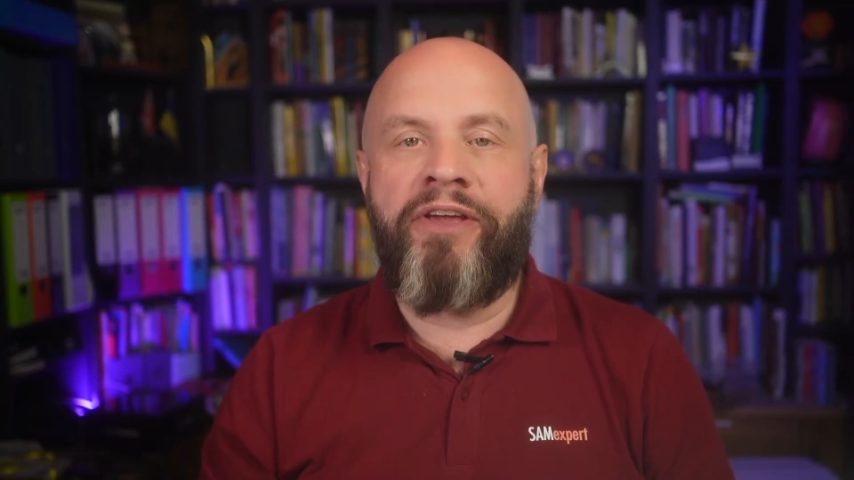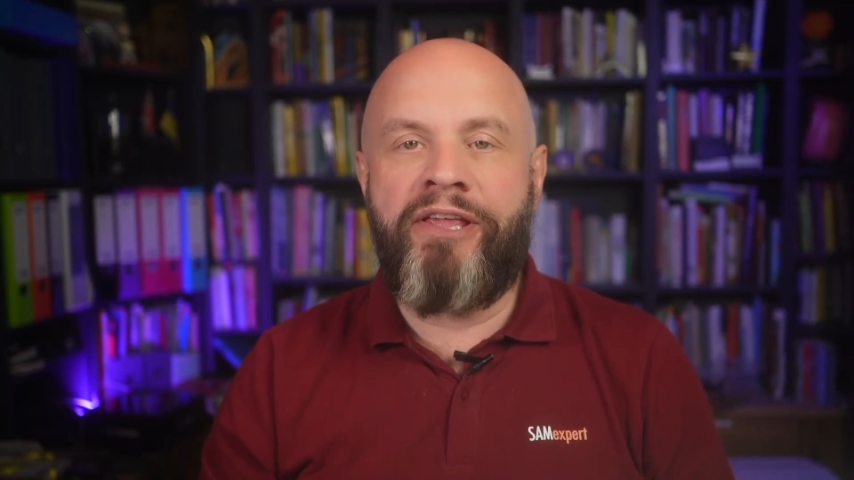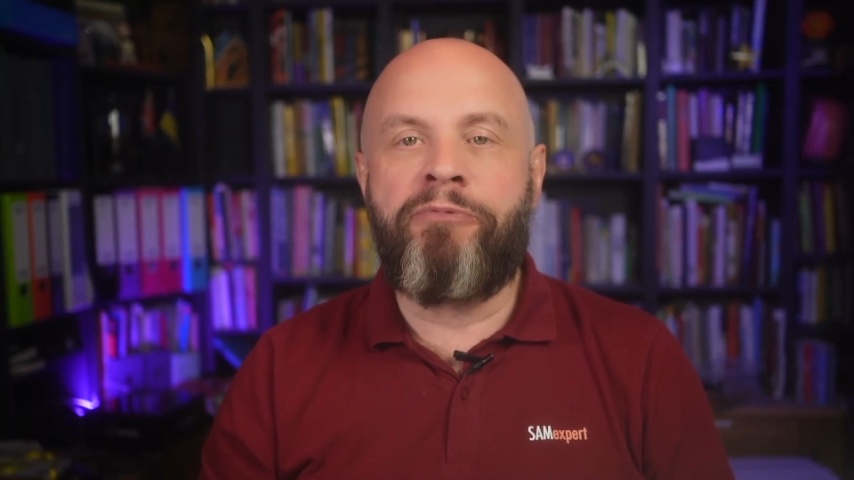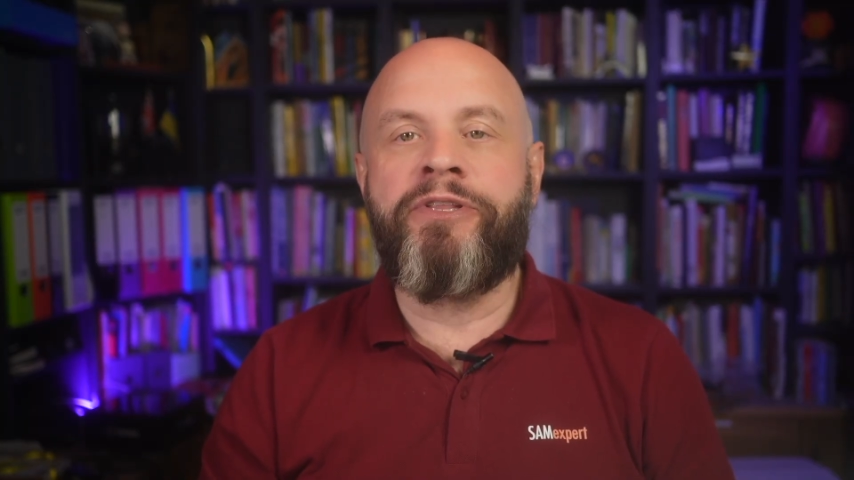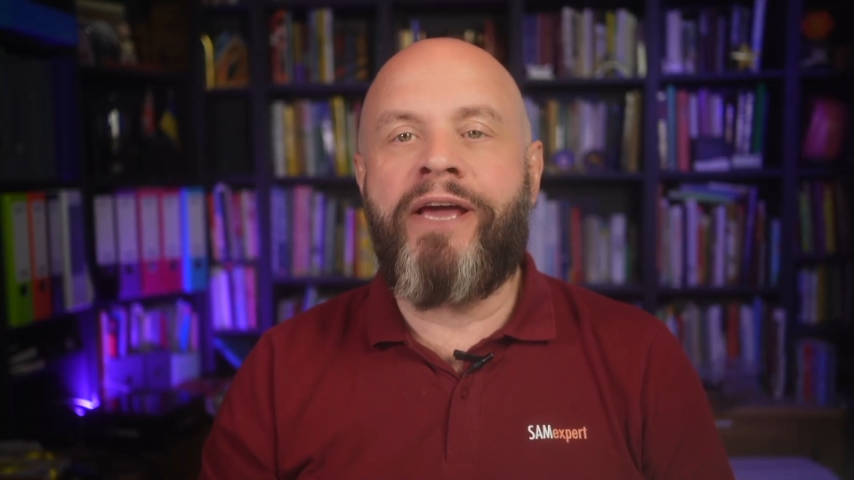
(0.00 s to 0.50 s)

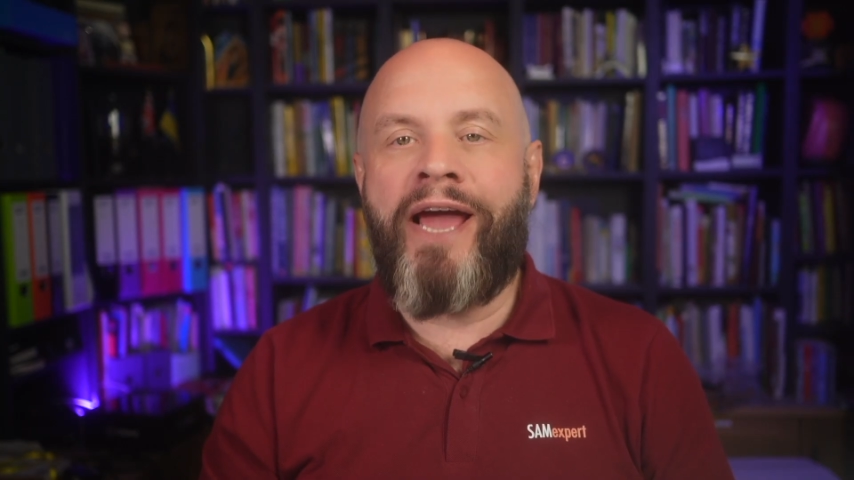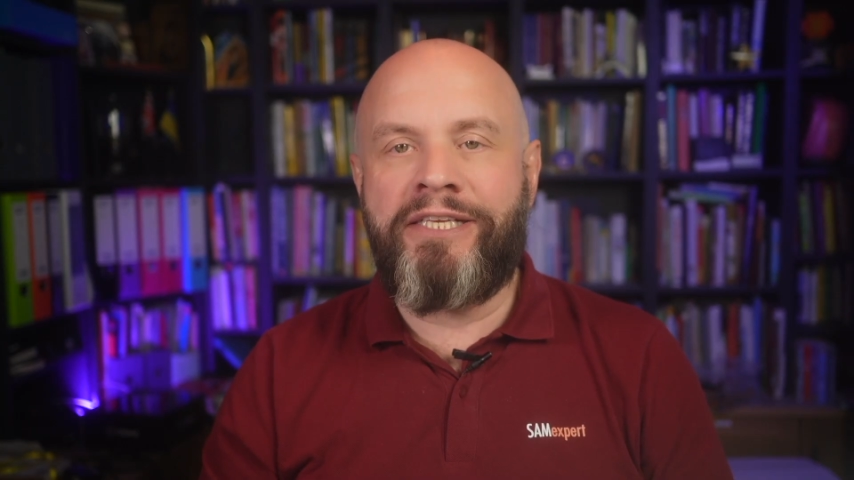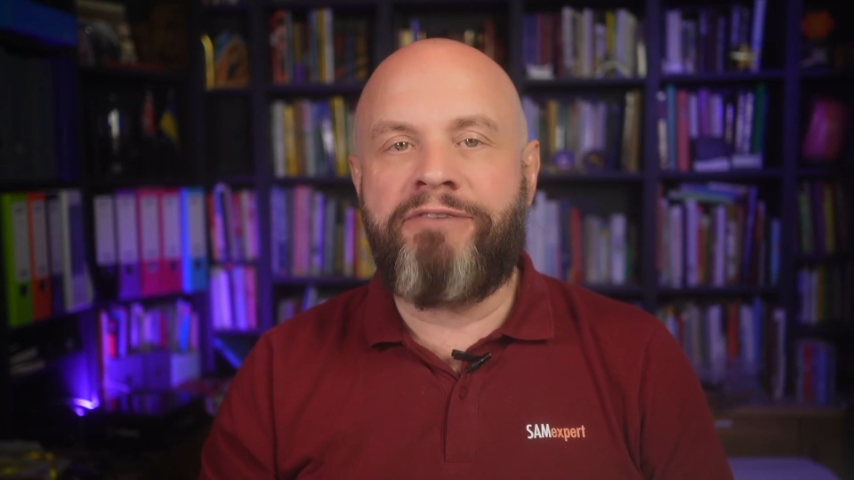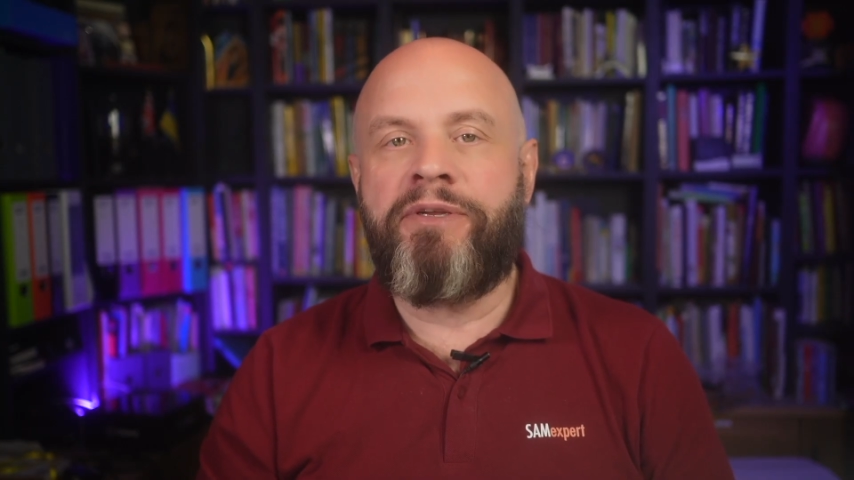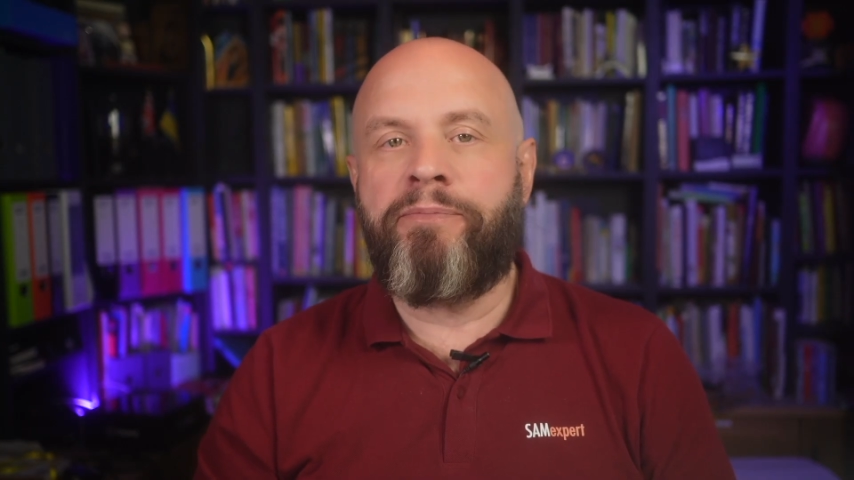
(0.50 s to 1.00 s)
anyone
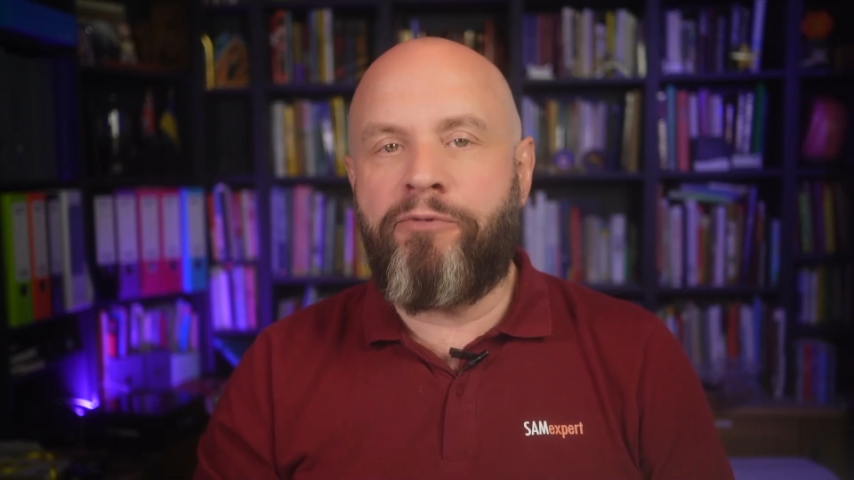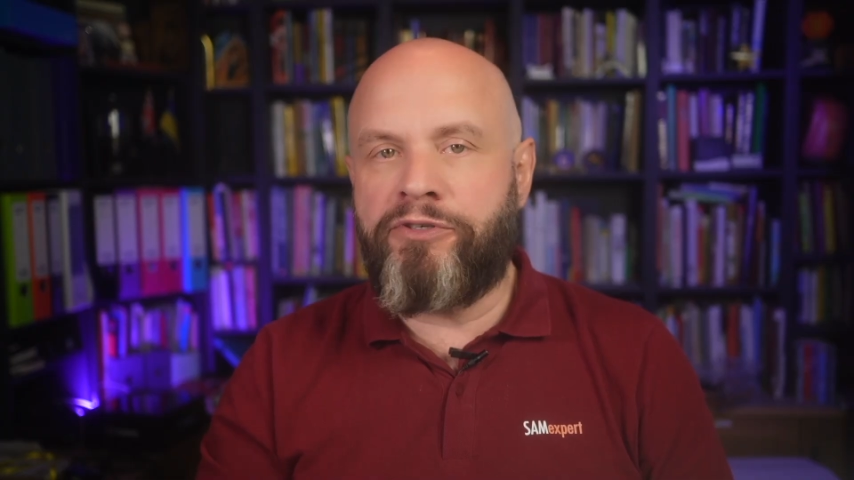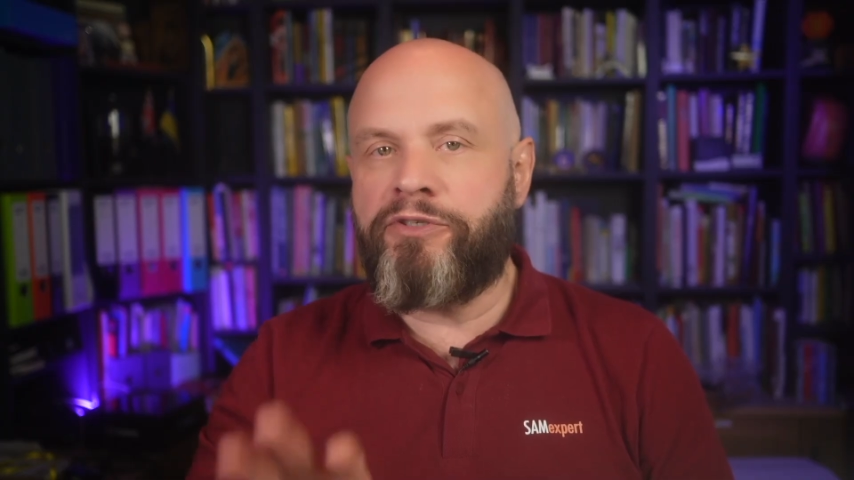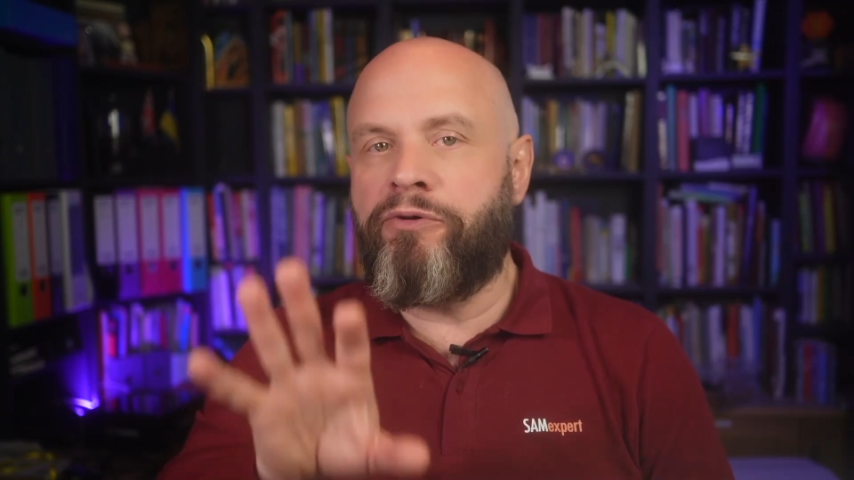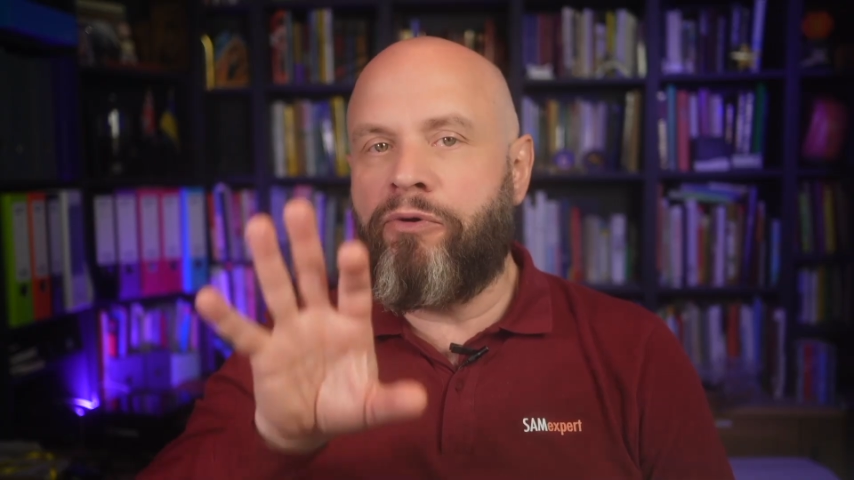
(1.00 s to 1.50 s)
actively
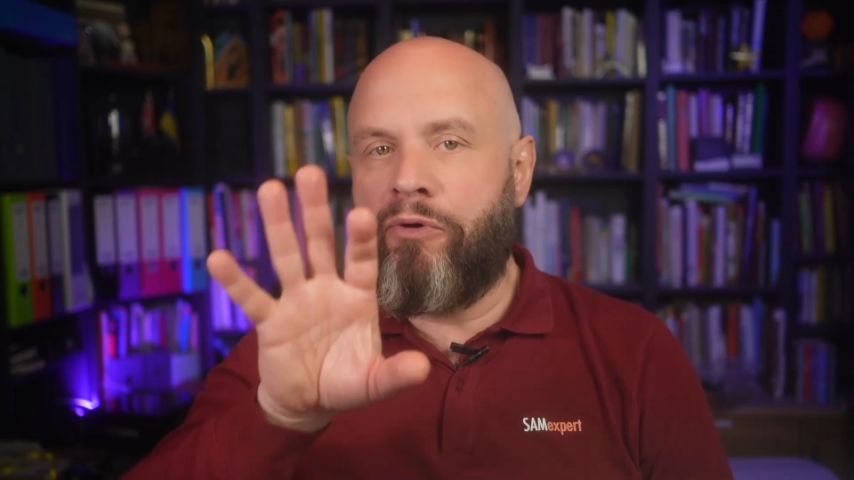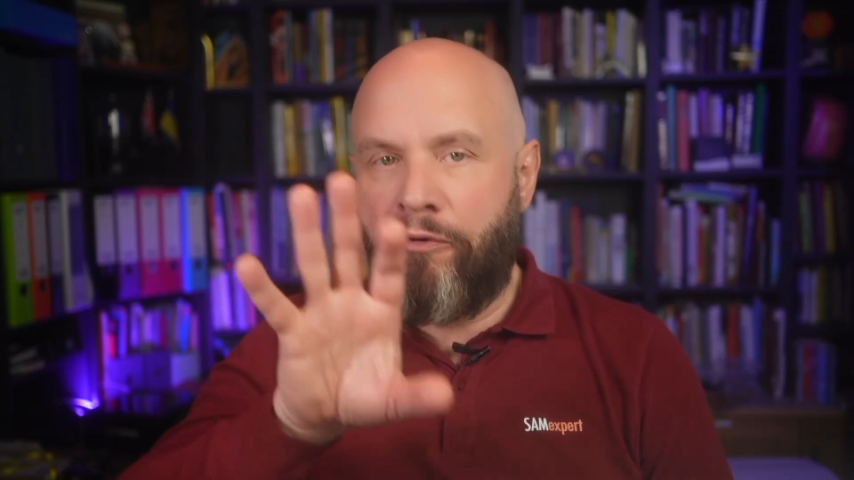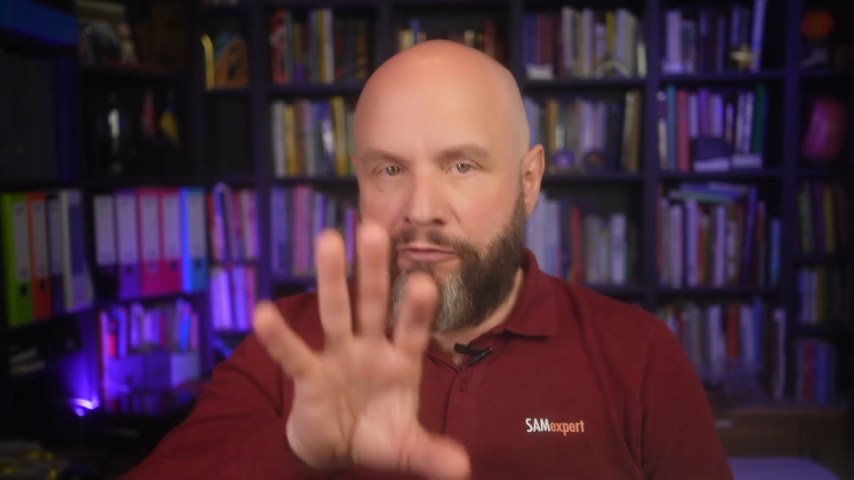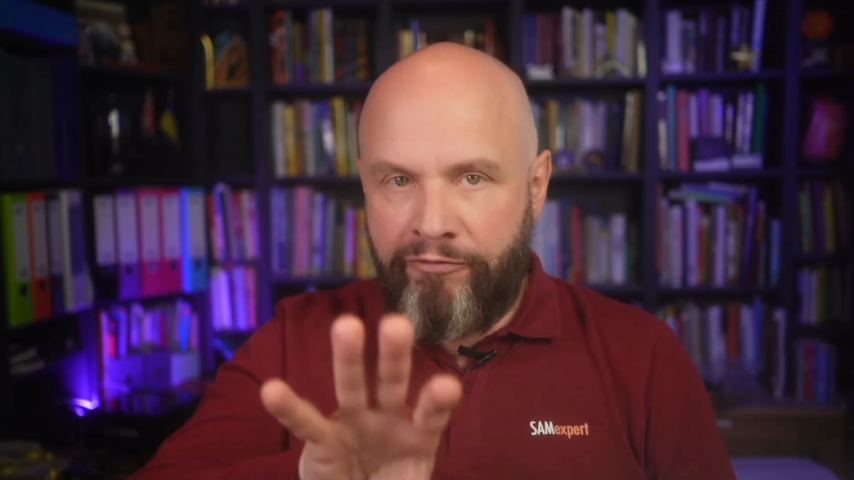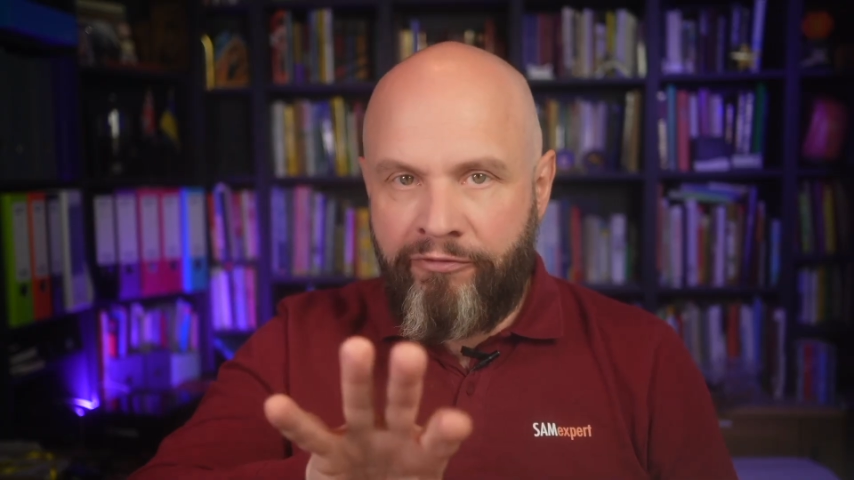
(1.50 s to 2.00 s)
pushes you
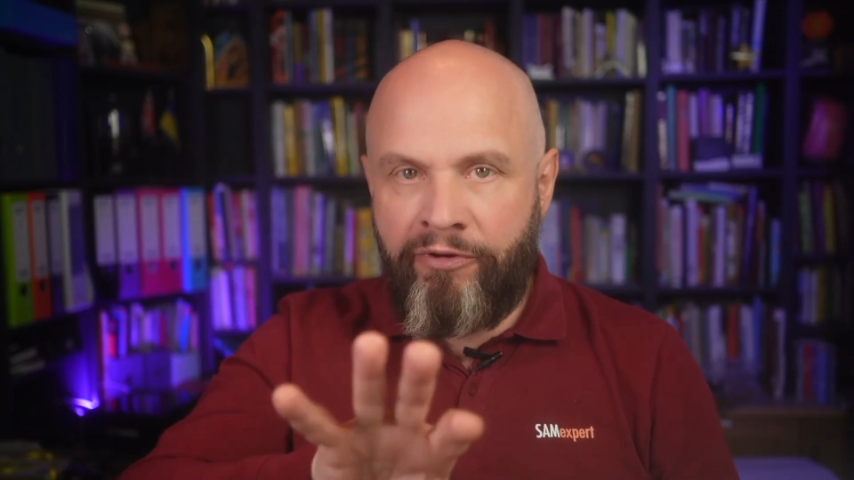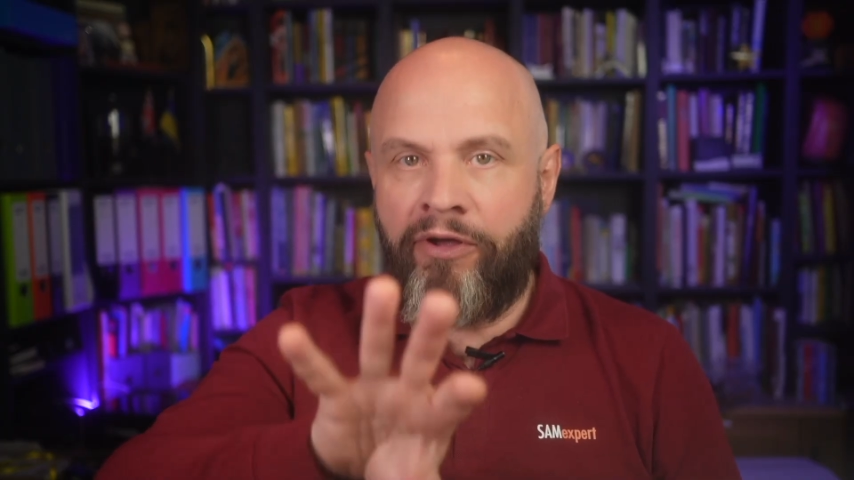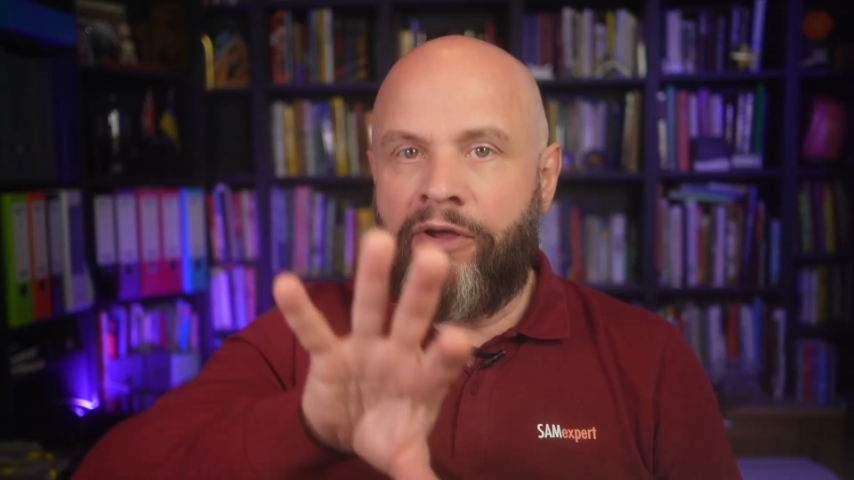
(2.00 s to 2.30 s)
off